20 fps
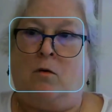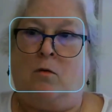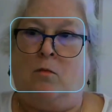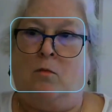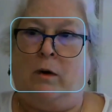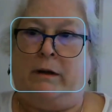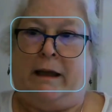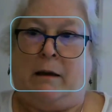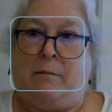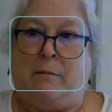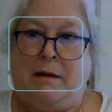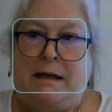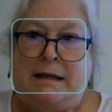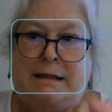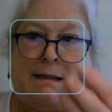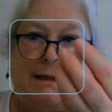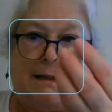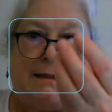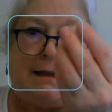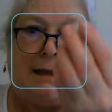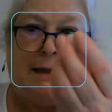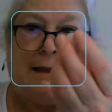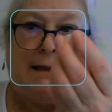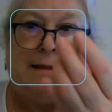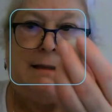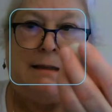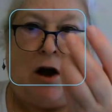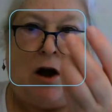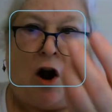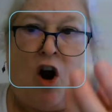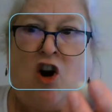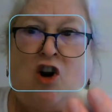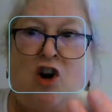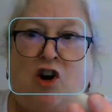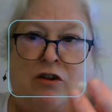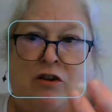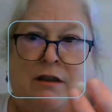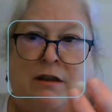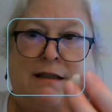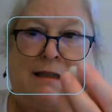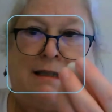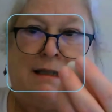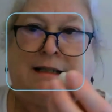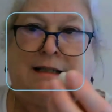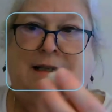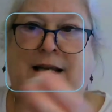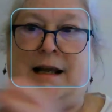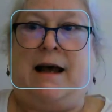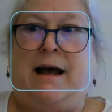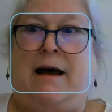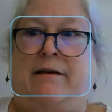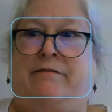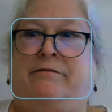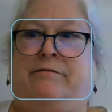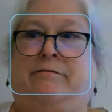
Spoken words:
What that means is that this is harder than 6.5.